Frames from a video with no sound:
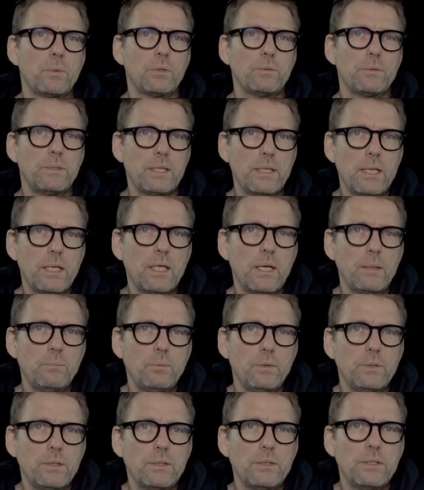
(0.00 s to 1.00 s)
of heating up
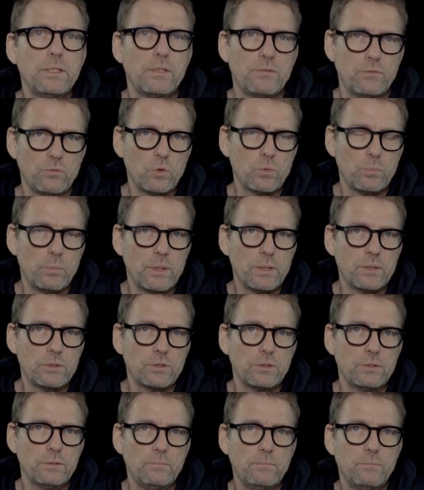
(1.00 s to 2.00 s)
within these 4
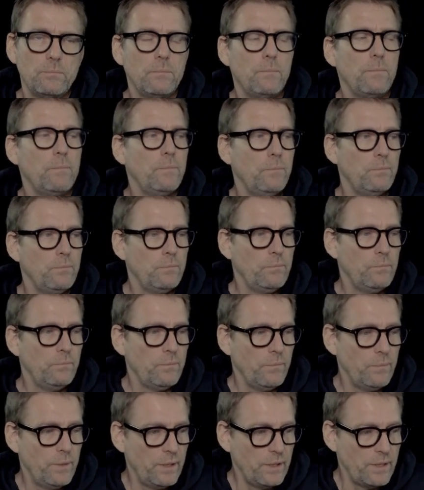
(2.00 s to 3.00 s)
minutes.
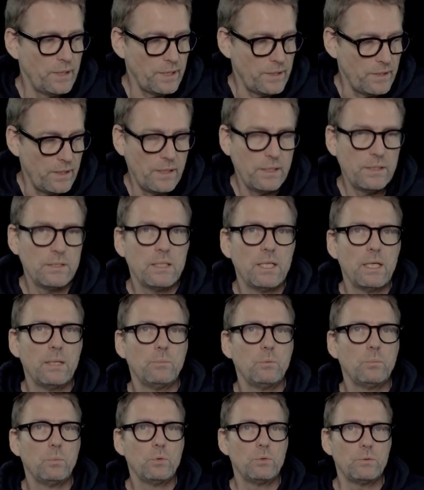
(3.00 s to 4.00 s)
And yes, it is
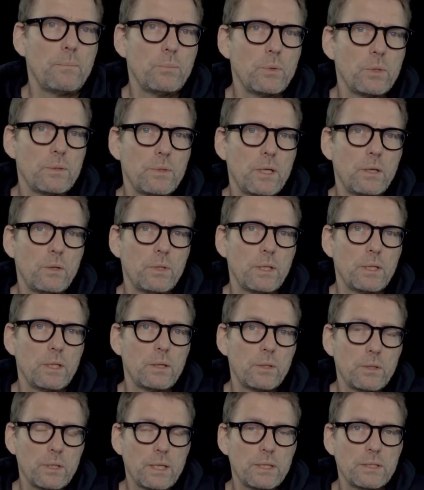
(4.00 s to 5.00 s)
capable. We found in
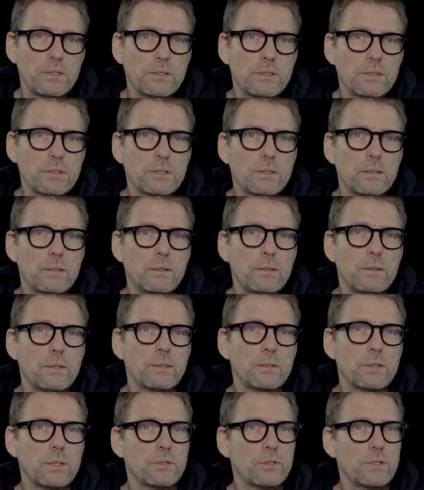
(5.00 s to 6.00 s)
our tests
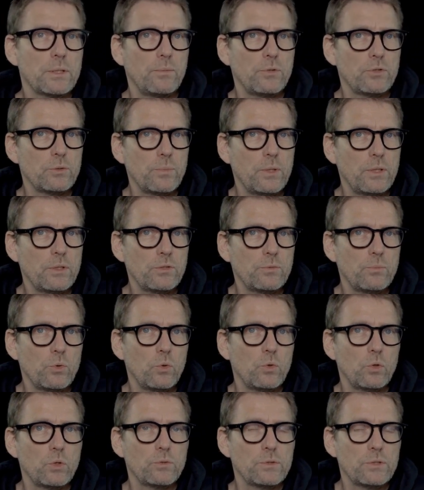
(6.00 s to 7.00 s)
that there seems to be a
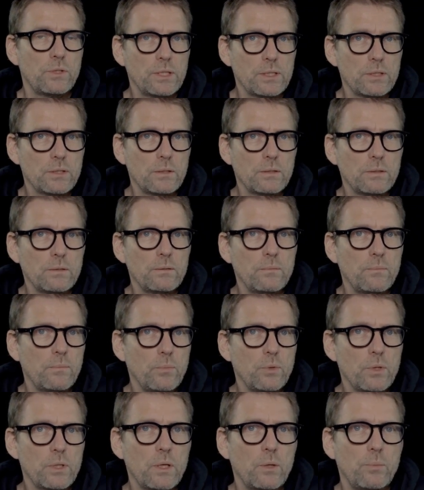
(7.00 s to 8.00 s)
small offset
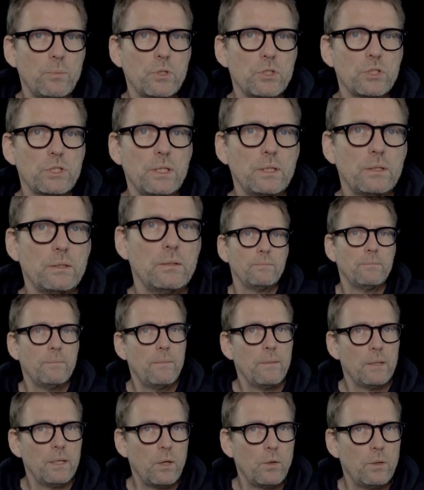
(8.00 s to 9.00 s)
with our machine.
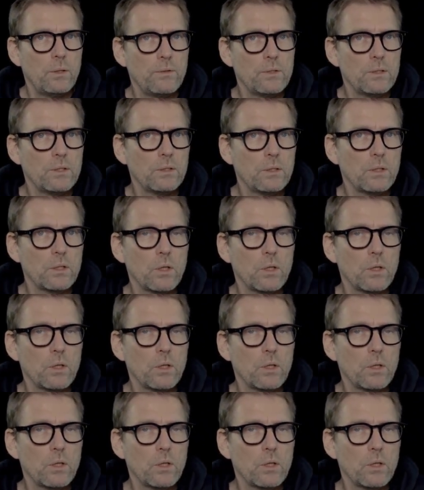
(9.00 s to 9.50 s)
However,